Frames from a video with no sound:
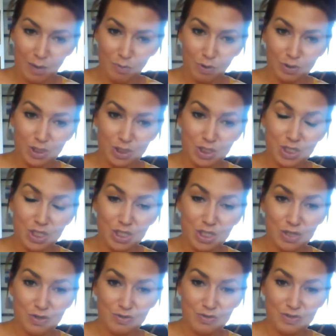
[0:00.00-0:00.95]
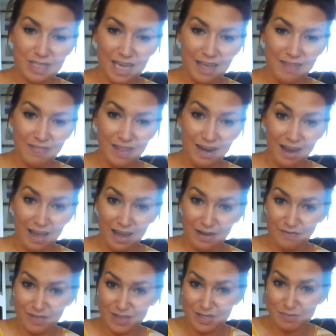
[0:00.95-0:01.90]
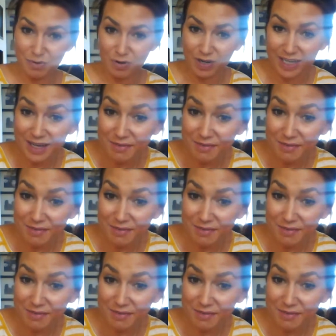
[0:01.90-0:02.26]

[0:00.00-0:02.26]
wanted to use in the live this morning.